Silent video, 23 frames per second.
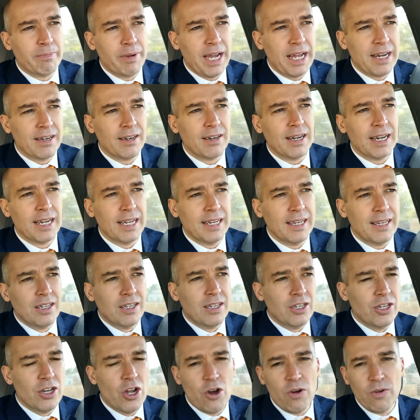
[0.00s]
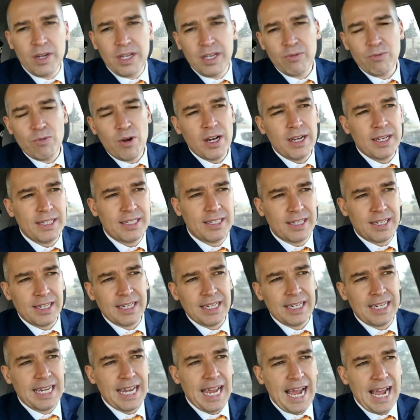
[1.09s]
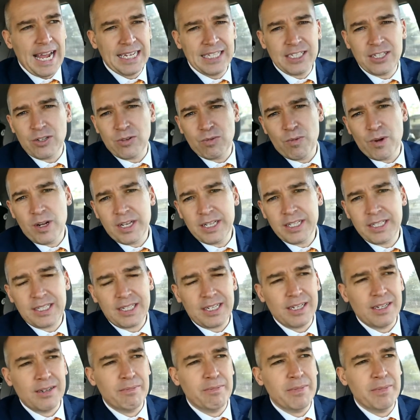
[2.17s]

better at knowing what it's gonna catch and what it's gonna